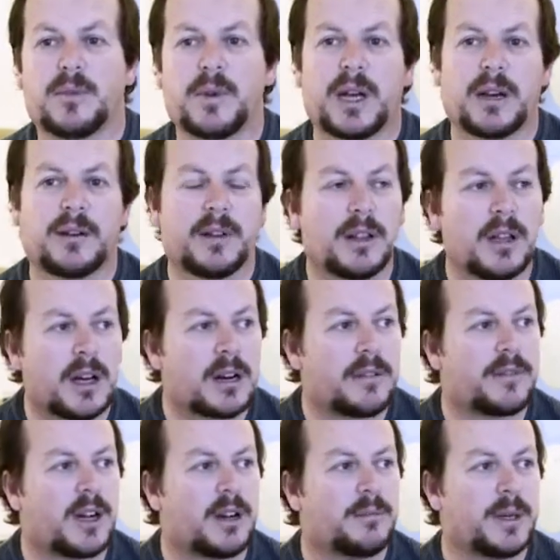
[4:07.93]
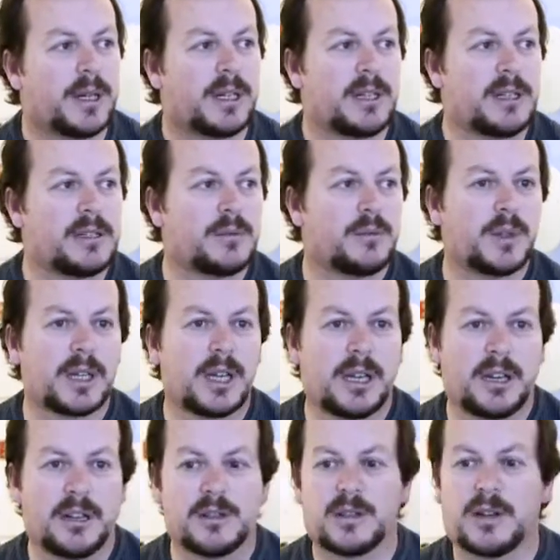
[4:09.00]
we have a lot of companies
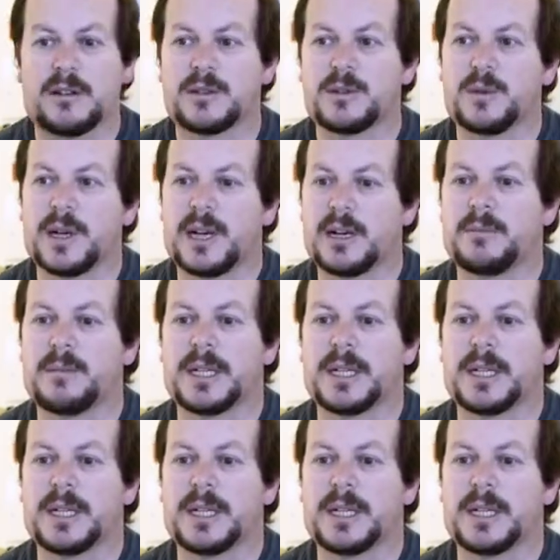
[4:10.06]
working in software,